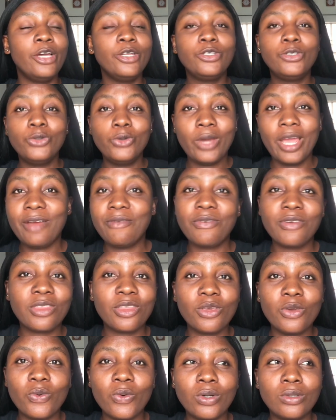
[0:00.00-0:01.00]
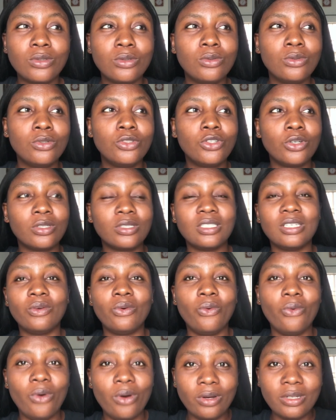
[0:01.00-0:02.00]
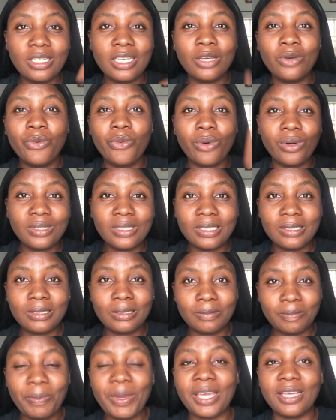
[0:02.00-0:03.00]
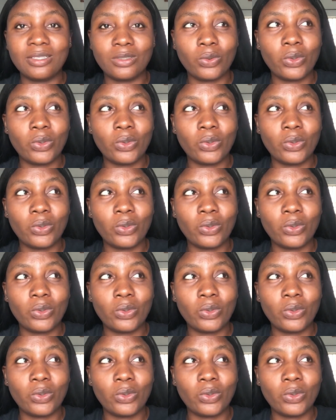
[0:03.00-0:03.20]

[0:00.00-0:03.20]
do everything you want to do just in one space.